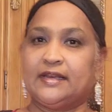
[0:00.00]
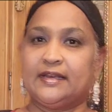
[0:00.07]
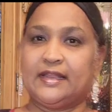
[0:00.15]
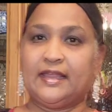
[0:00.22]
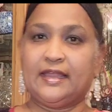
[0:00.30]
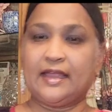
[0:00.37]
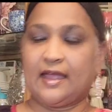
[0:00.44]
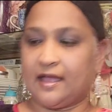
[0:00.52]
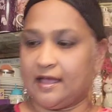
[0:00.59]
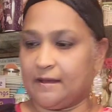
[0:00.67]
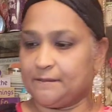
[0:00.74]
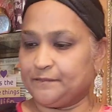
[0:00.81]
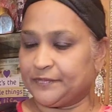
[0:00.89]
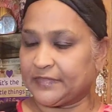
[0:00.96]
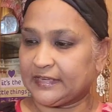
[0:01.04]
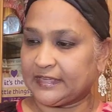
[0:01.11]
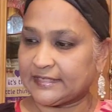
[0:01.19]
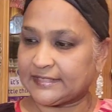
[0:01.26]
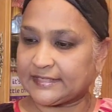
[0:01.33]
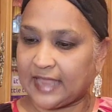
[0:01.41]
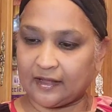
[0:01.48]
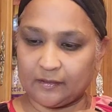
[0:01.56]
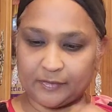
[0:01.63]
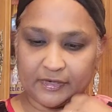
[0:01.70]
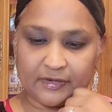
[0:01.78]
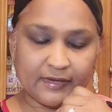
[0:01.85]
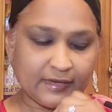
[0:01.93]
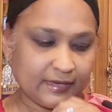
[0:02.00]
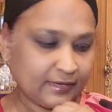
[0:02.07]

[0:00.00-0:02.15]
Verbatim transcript: they um they stackable